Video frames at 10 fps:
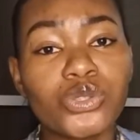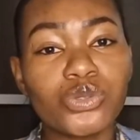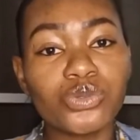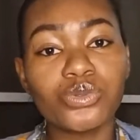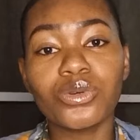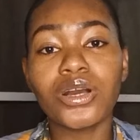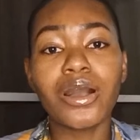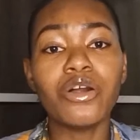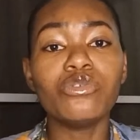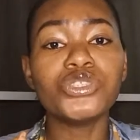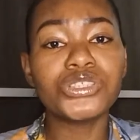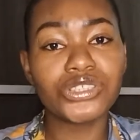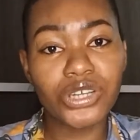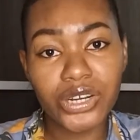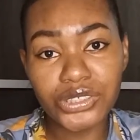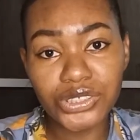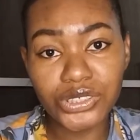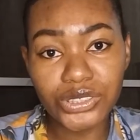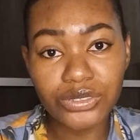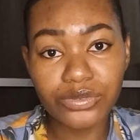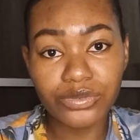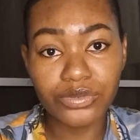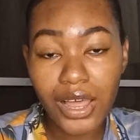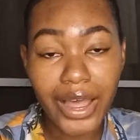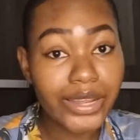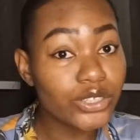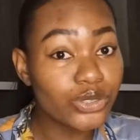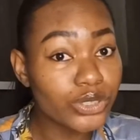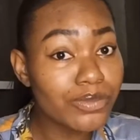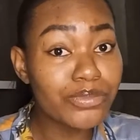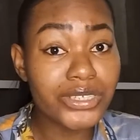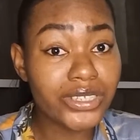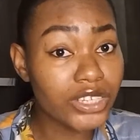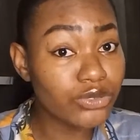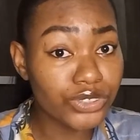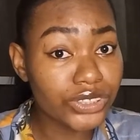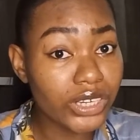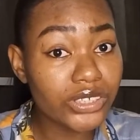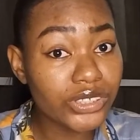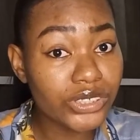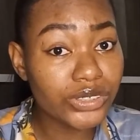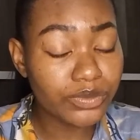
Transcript: two, research. Are you doing business research?